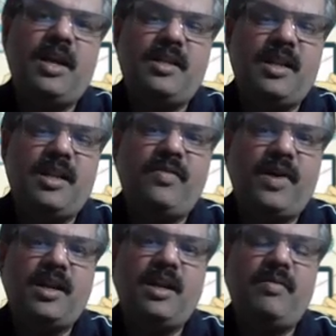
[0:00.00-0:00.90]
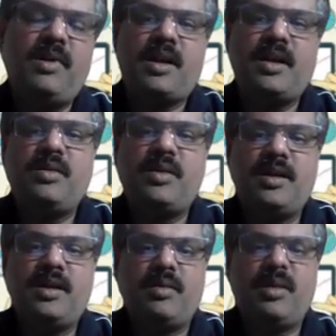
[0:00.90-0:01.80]
And then finally, we'll try to
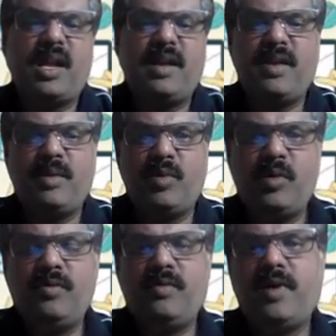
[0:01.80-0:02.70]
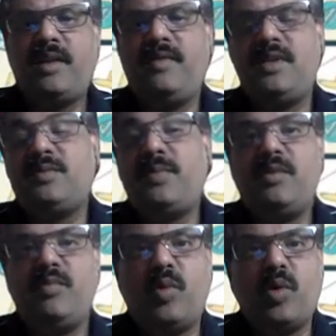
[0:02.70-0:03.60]
get into a live demo where we
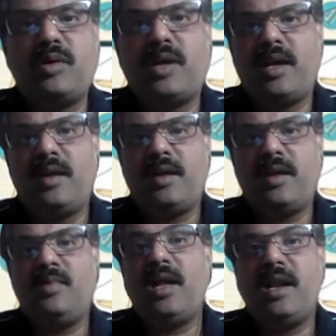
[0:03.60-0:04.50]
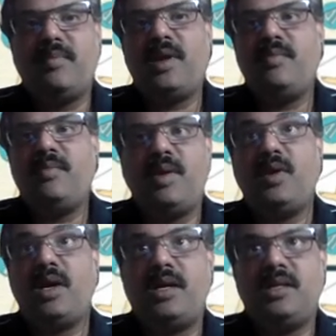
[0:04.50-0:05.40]
spend more time in helping
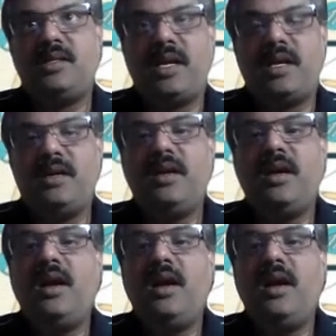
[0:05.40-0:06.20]
people understand